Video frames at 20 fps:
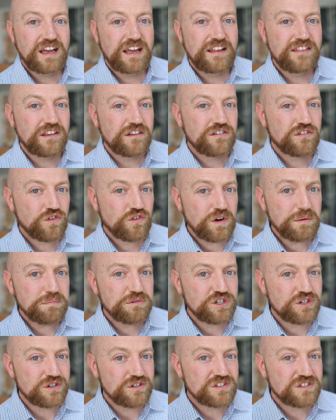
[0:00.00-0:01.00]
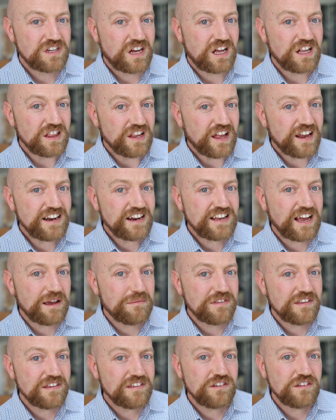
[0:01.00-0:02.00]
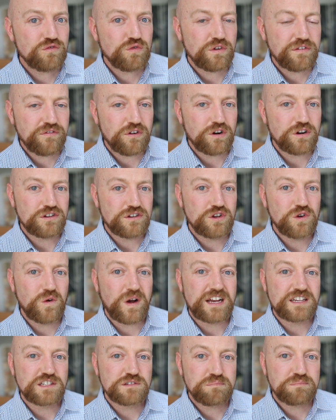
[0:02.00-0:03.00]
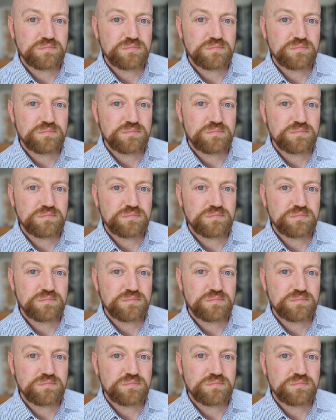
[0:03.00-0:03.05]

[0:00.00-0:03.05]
In the scriptures, a lot of times this is referred to as